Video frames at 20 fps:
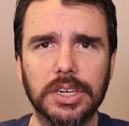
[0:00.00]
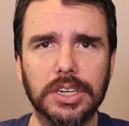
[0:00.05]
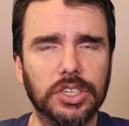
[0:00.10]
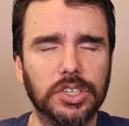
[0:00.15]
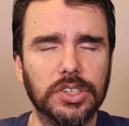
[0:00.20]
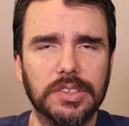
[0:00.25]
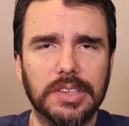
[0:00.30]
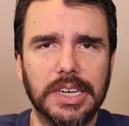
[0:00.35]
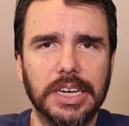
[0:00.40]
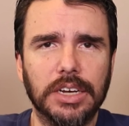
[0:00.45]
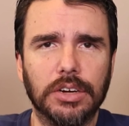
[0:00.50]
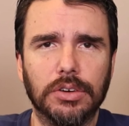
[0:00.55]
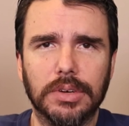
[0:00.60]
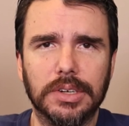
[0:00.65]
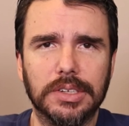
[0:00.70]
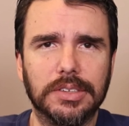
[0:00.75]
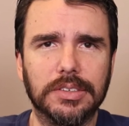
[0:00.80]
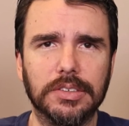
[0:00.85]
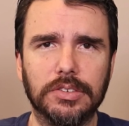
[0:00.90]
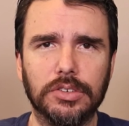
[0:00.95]
It just
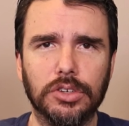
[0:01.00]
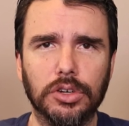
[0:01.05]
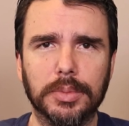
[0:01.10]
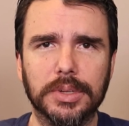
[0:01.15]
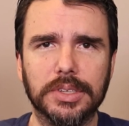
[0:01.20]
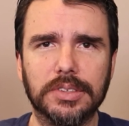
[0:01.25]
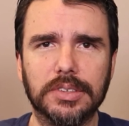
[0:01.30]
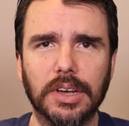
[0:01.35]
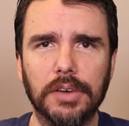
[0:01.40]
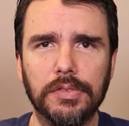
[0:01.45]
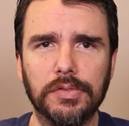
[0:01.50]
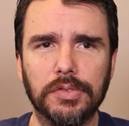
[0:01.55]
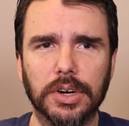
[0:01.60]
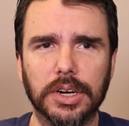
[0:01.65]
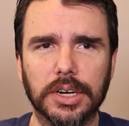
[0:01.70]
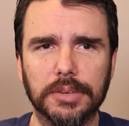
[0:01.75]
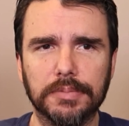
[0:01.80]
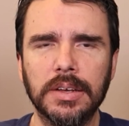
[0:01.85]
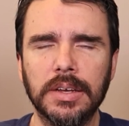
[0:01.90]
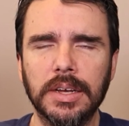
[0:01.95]
increases human
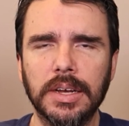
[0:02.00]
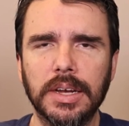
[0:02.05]
suffering.